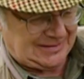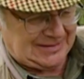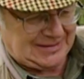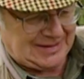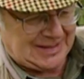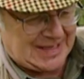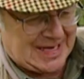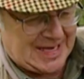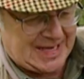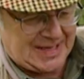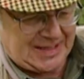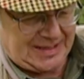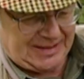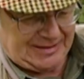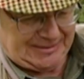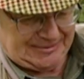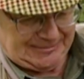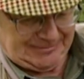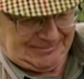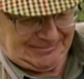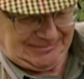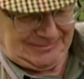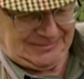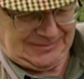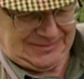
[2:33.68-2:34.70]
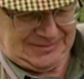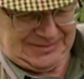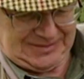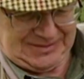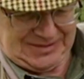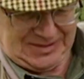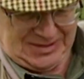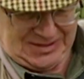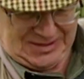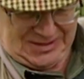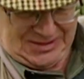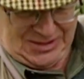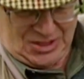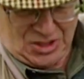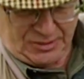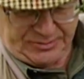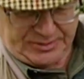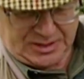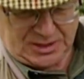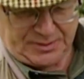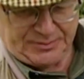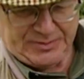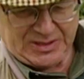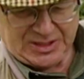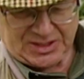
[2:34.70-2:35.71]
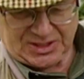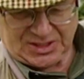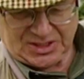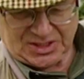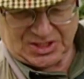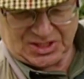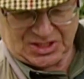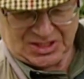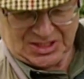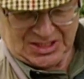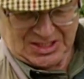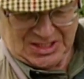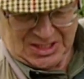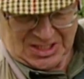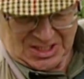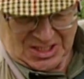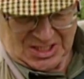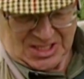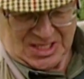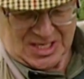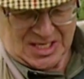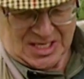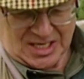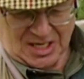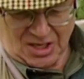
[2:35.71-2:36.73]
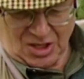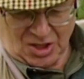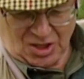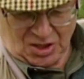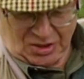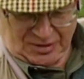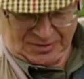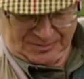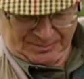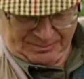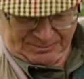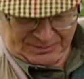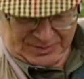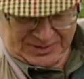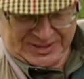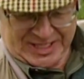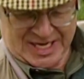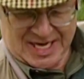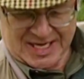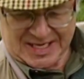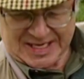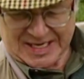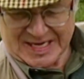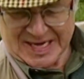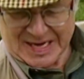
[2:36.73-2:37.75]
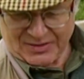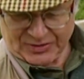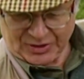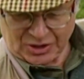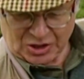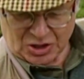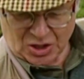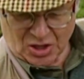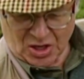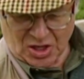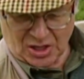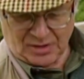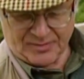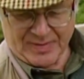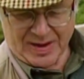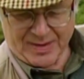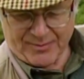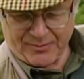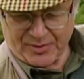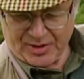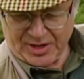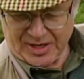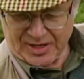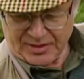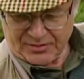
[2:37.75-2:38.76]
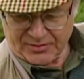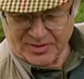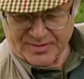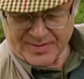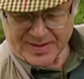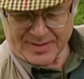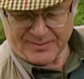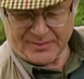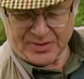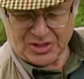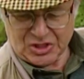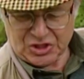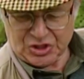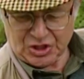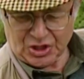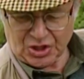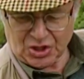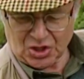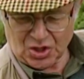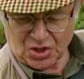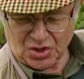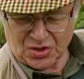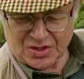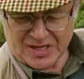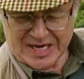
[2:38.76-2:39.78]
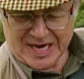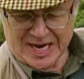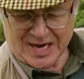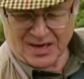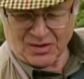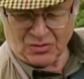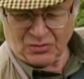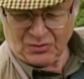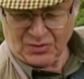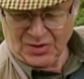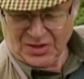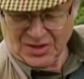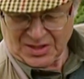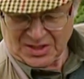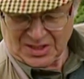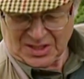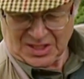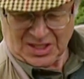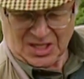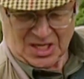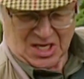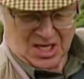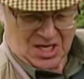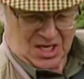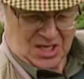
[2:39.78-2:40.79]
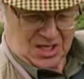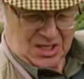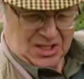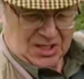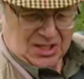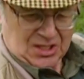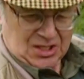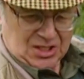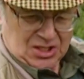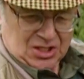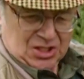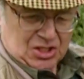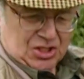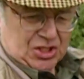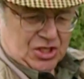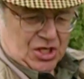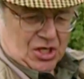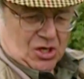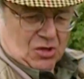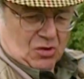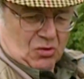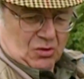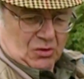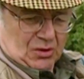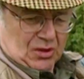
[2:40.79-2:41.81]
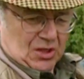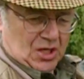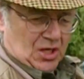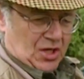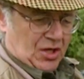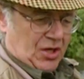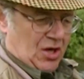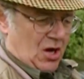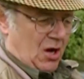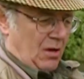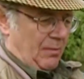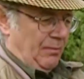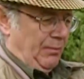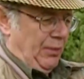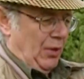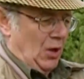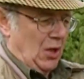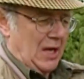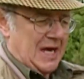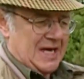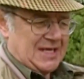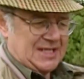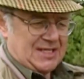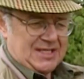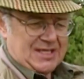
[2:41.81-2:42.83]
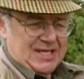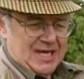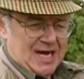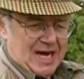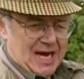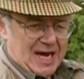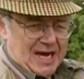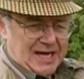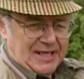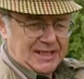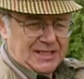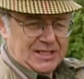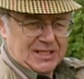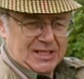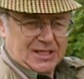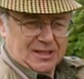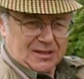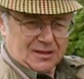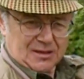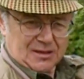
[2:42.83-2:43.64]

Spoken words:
like nobody's business. Taking out the coil memory, remember as you go down to not pull as tight,